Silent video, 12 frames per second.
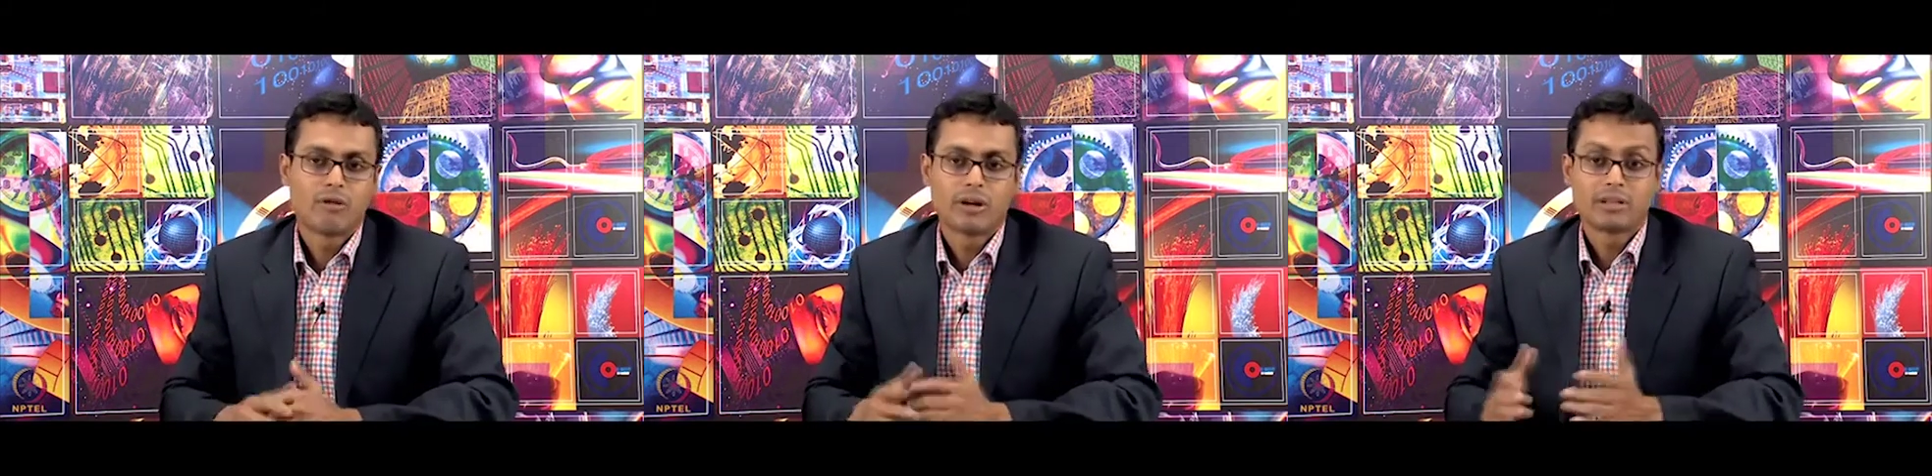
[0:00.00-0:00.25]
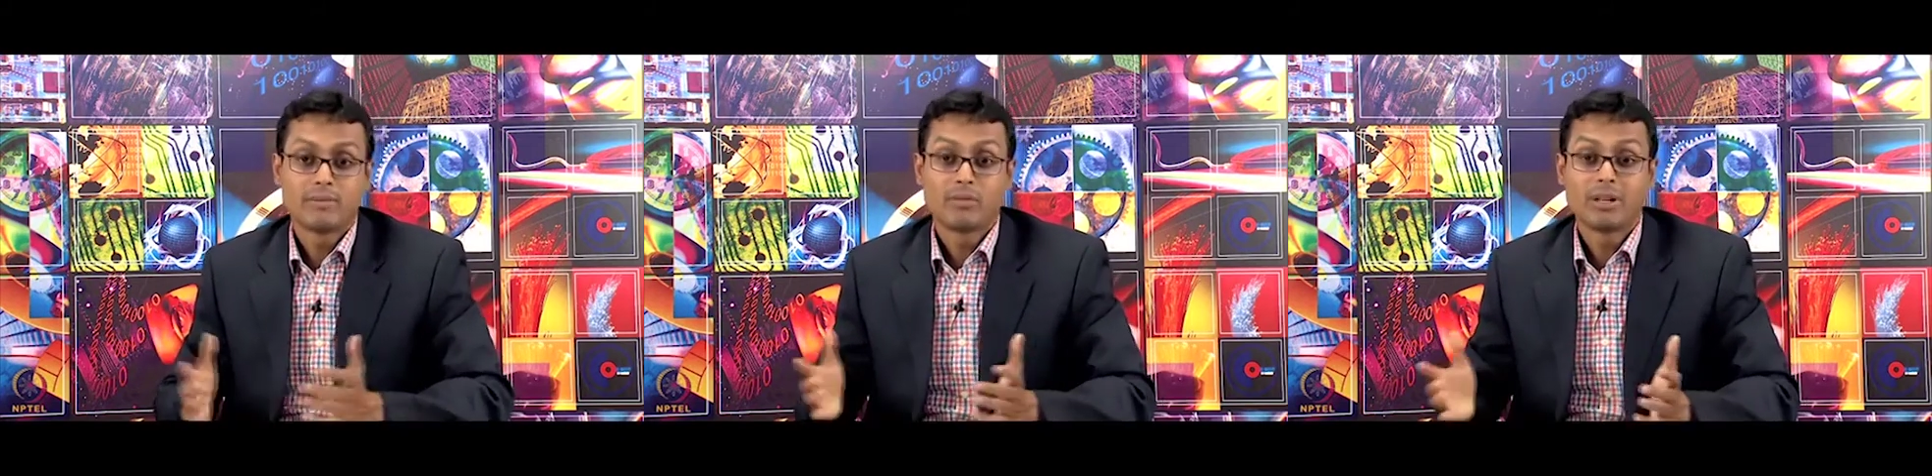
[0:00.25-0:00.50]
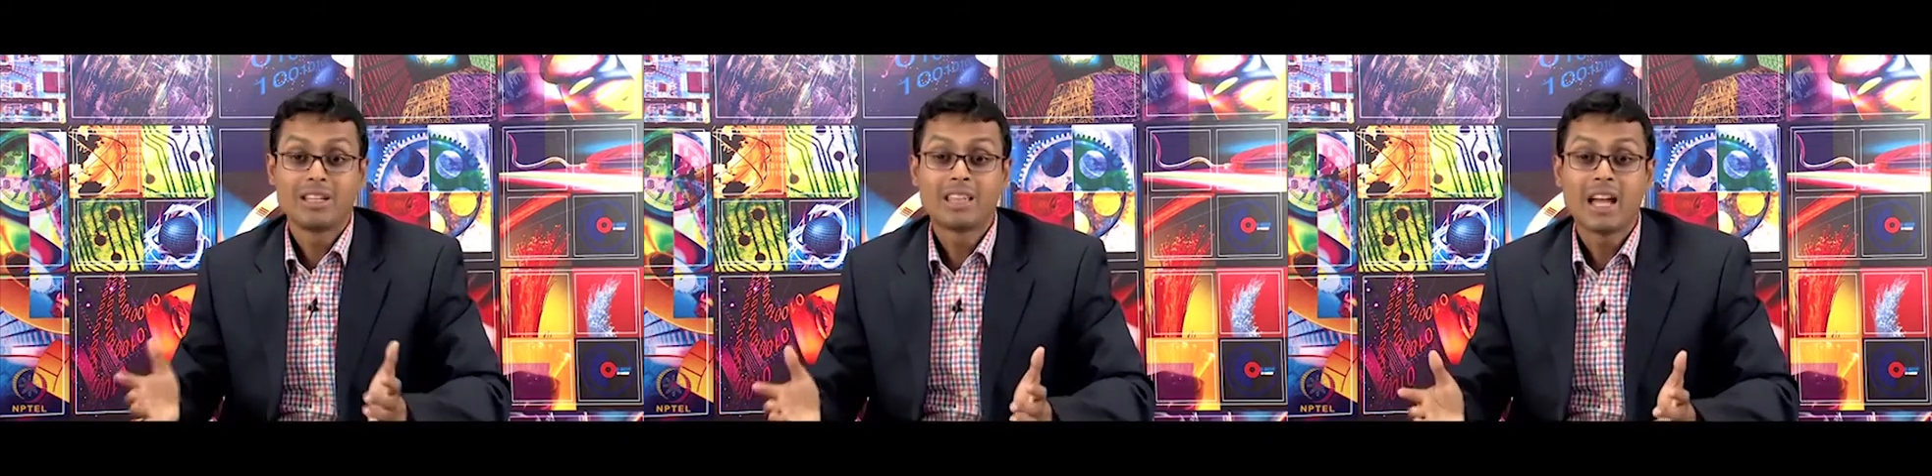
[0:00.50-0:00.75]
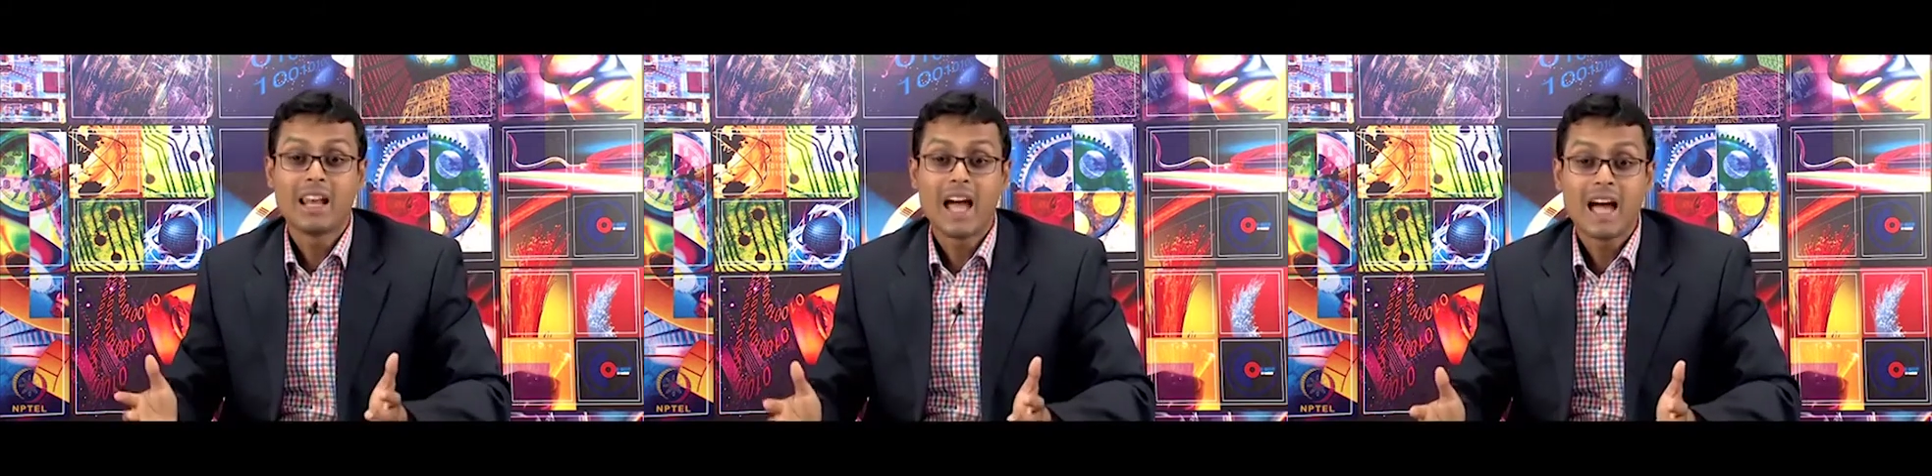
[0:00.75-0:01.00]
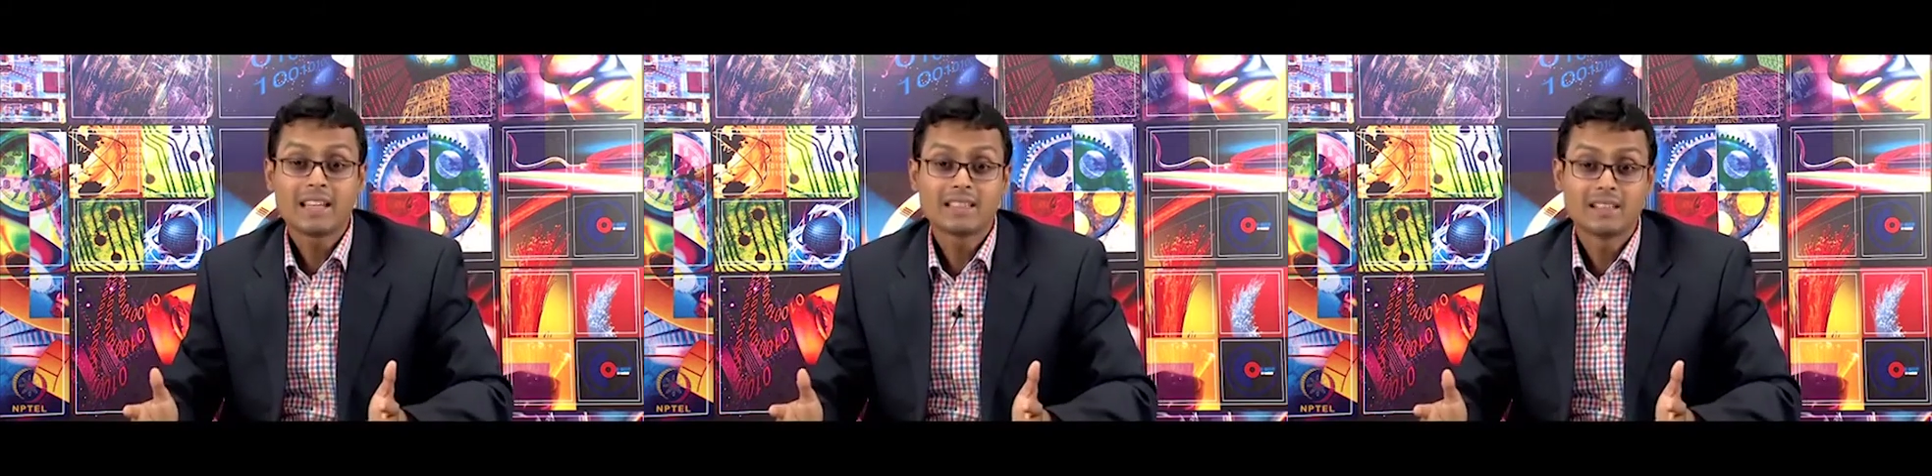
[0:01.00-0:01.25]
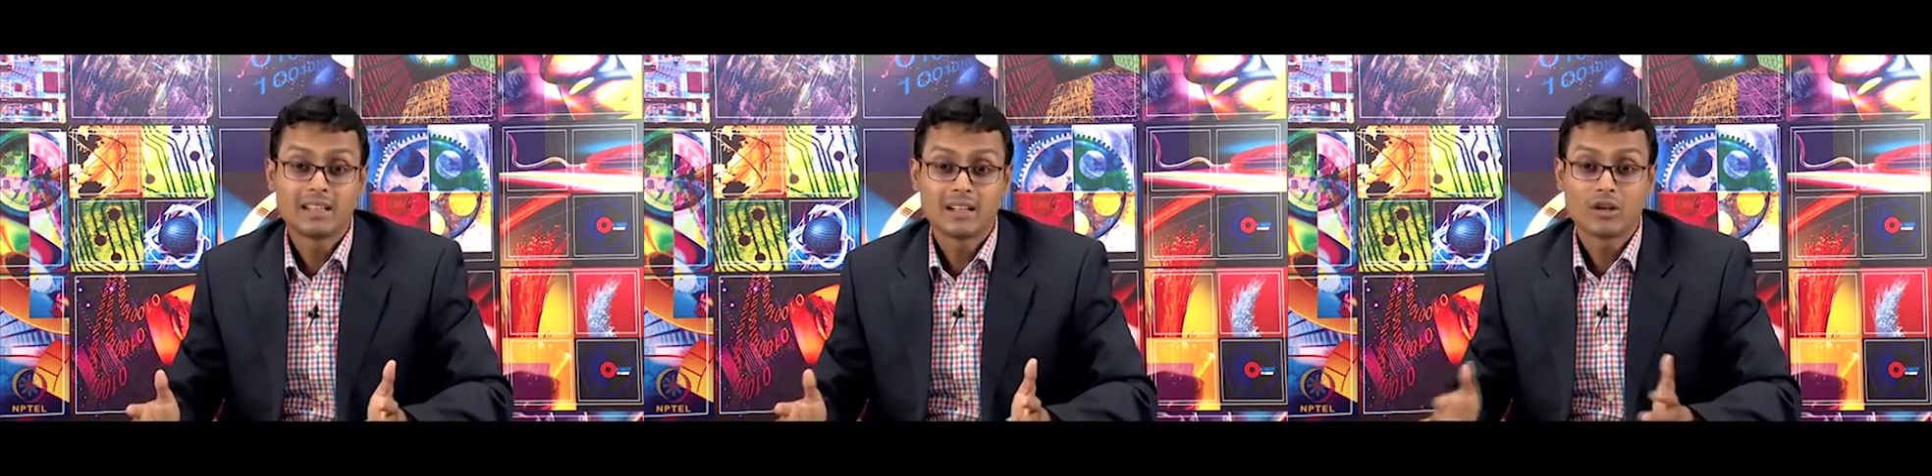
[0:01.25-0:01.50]
for example ethyl
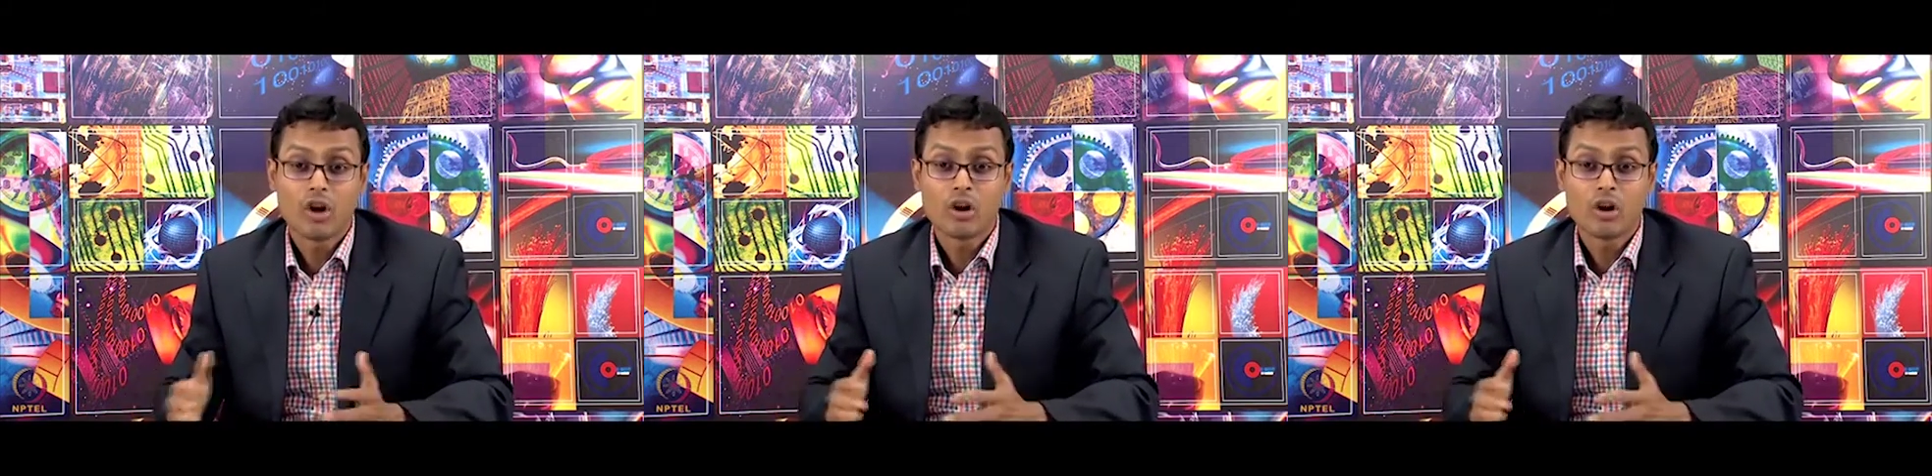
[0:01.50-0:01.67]
acetate